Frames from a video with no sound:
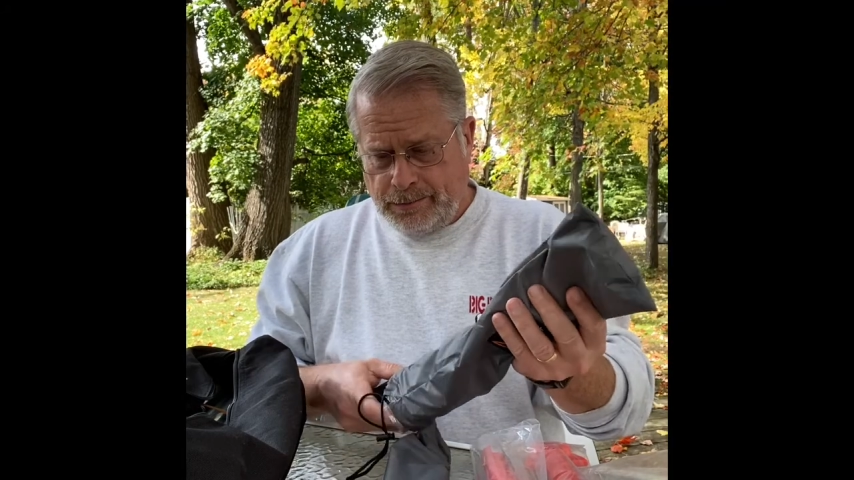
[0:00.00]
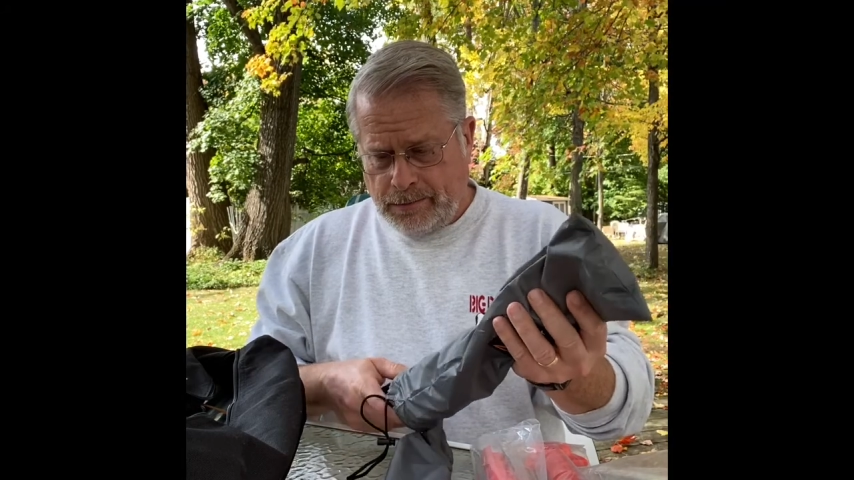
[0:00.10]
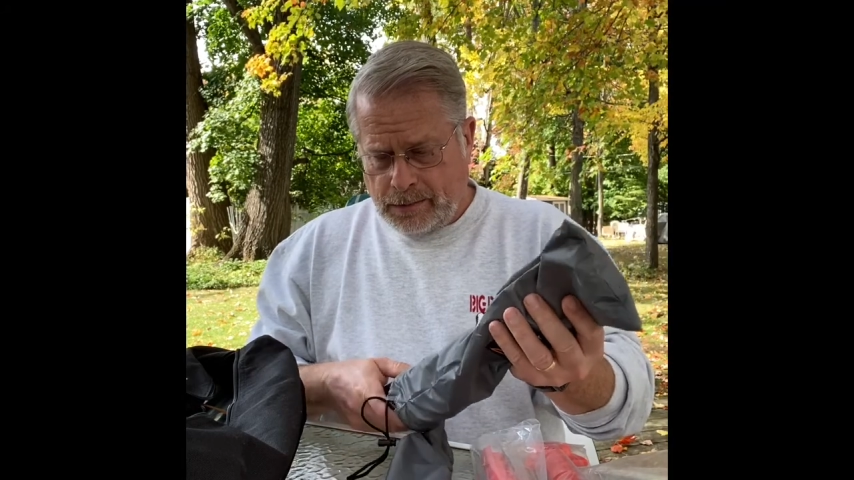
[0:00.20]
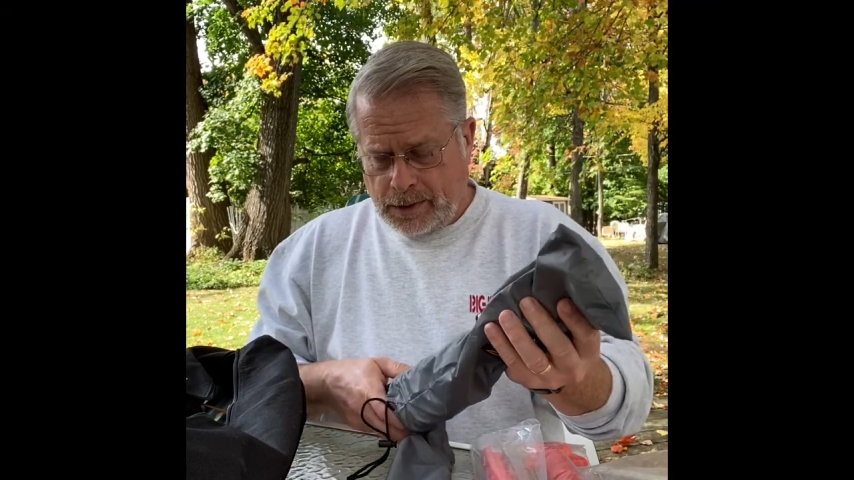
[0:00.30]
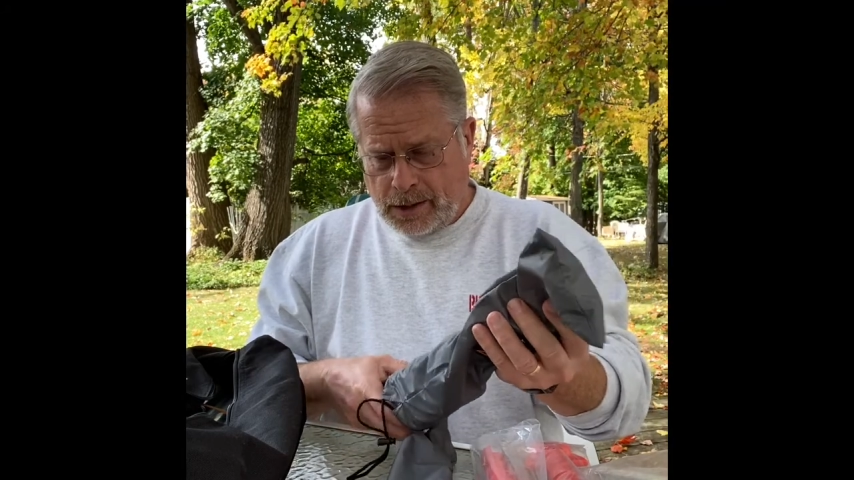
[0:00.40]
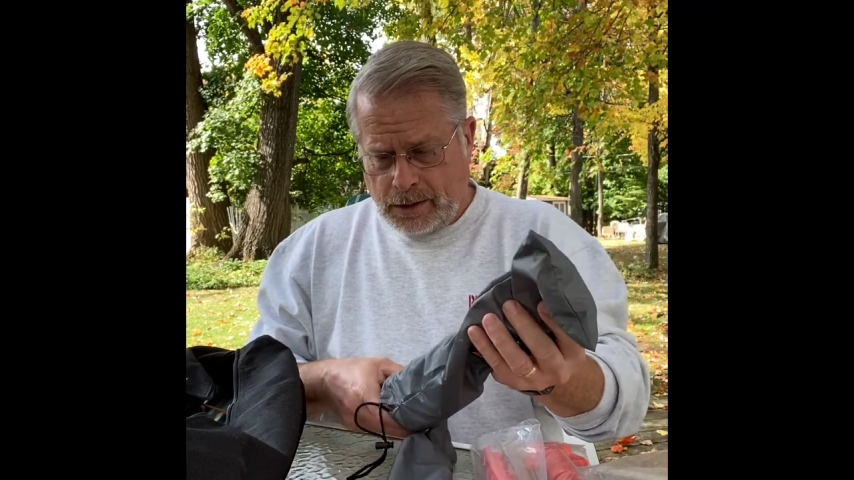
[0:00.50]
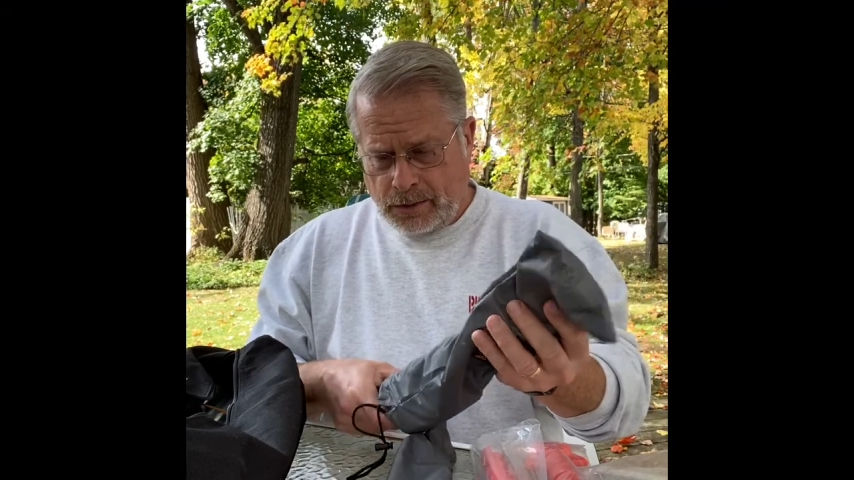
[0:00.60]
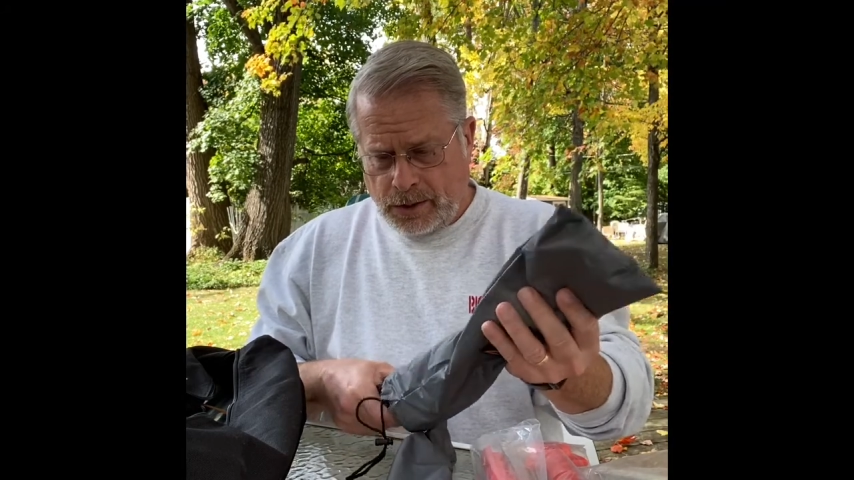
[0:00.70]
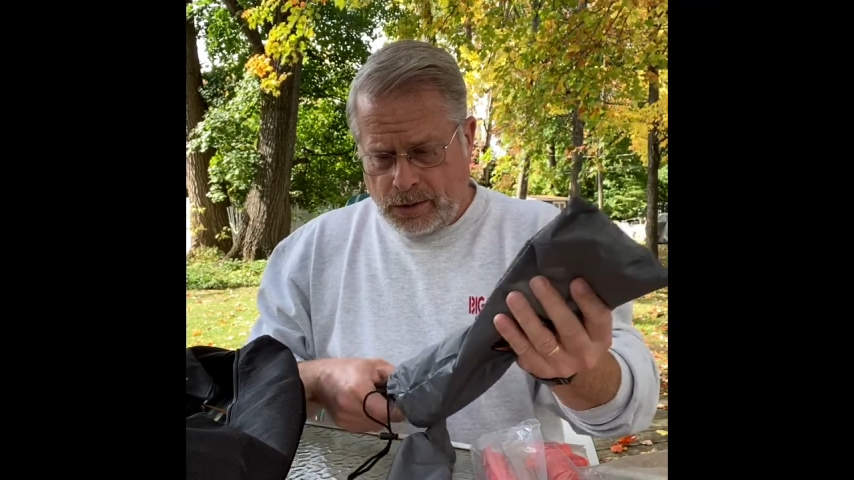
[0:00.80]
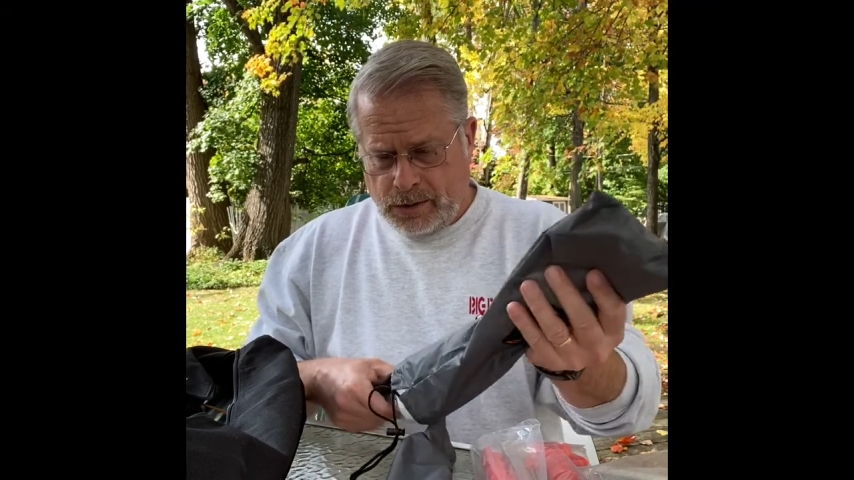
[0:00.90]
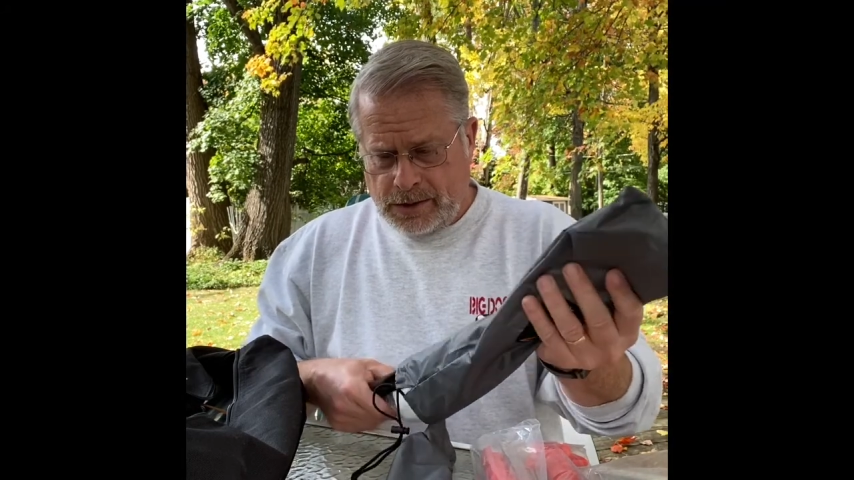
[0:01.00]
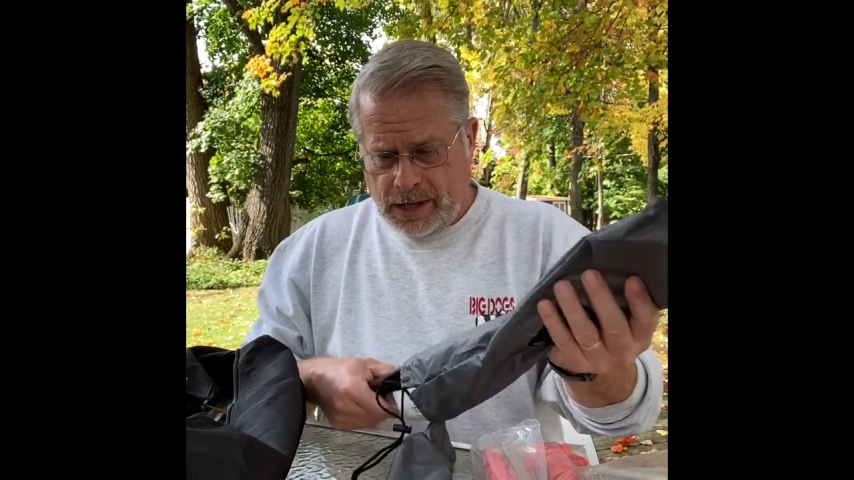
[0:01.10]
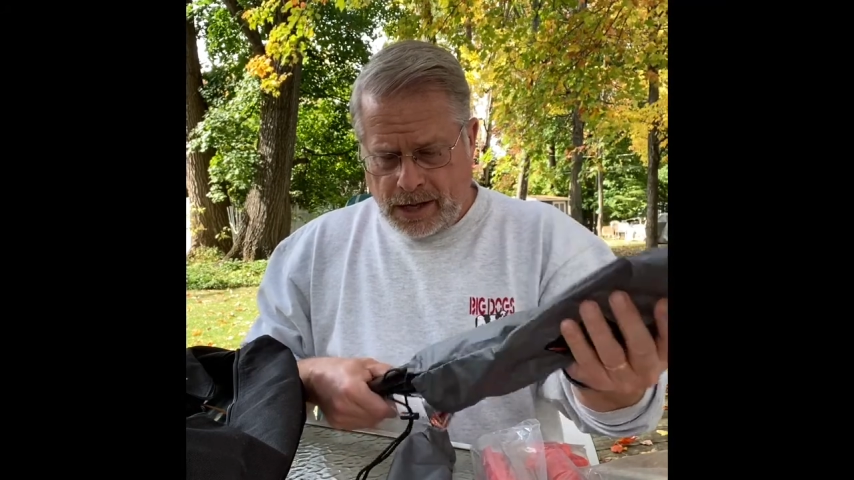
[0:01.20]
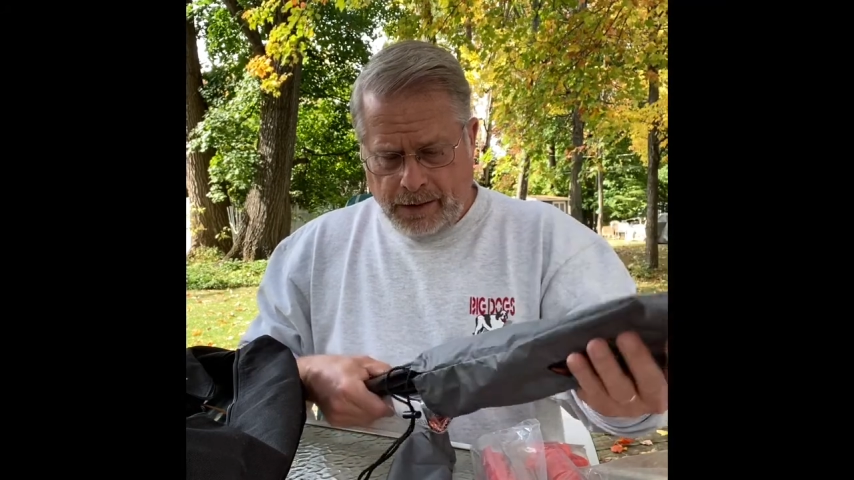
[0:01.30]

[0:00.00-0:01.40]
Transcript: use a